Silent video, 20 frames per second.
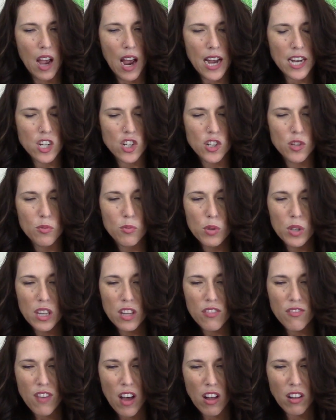And she
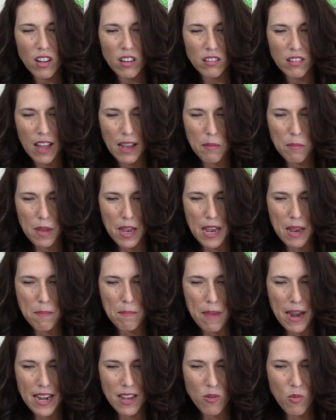really felt alignment in
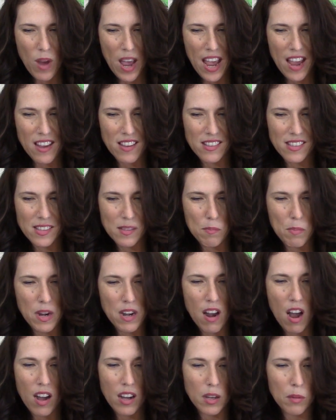many ways, but
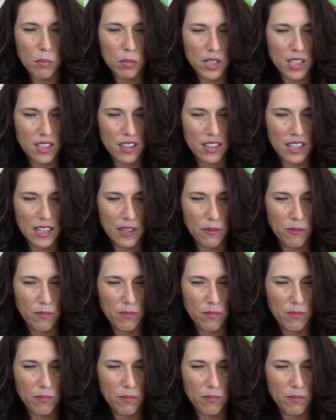not completely.